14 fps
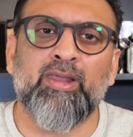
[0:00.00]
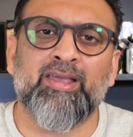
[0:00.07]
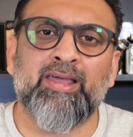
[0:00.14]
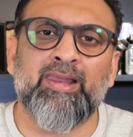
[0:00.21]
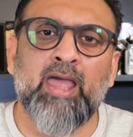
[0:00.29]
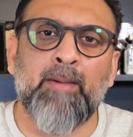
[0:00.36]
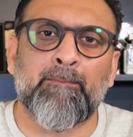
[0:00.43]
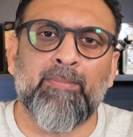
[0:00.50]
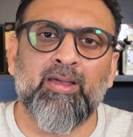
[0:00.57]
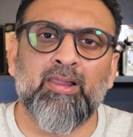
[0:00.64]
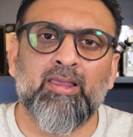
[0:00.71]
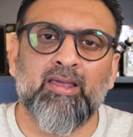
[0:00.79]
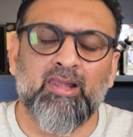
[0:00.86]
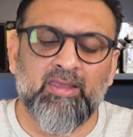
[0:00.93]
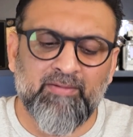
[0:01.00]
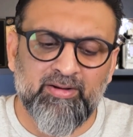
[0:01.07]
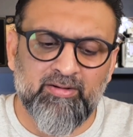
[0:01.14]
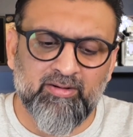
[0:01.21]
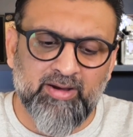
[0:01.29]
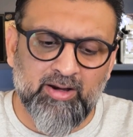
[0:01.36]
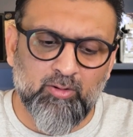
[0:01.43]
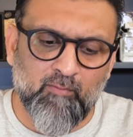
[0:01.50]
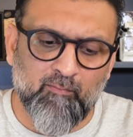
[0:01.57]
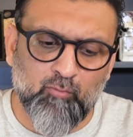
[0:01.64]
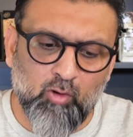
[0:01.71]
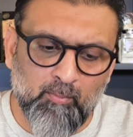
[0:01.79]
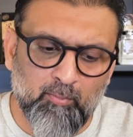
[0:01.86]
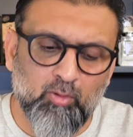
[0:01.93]
like an apple lavender kind of
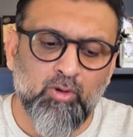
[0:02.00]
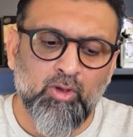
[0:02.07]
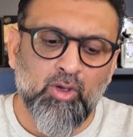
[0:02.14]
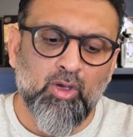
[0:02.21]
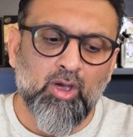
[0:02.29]
combo